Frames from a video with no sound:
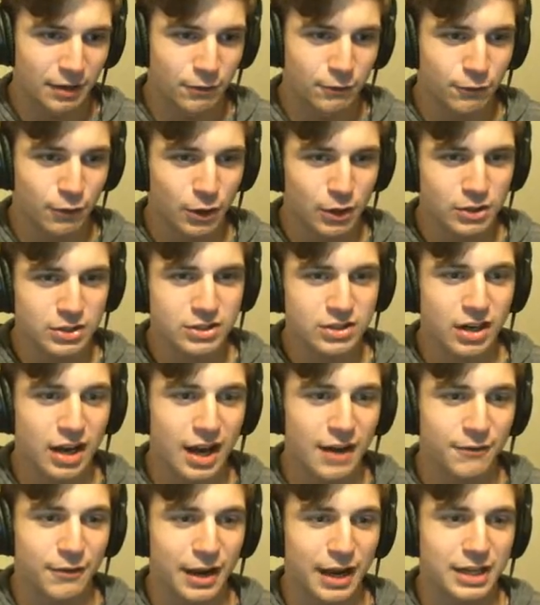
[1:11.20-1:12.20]
First
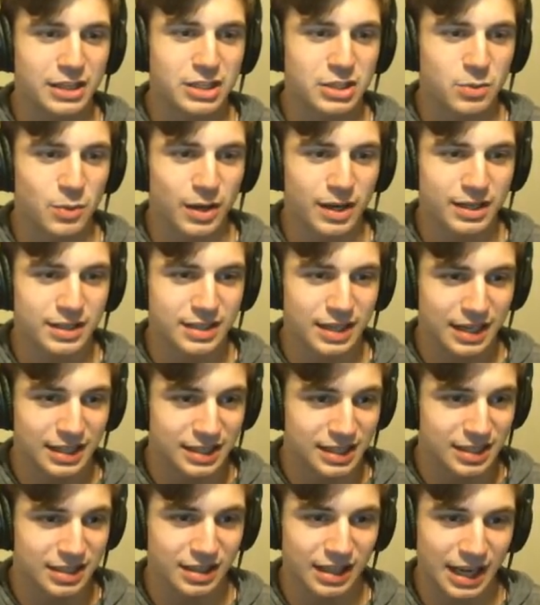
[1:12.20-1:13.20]
off, I just wanted to say a
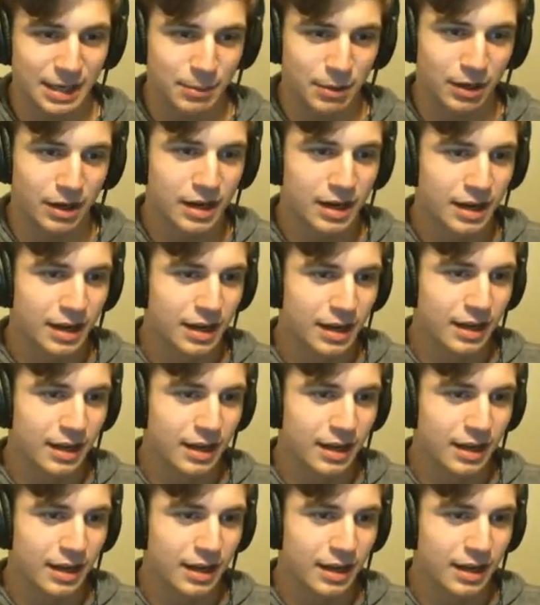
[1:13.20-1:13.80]
disclaimer.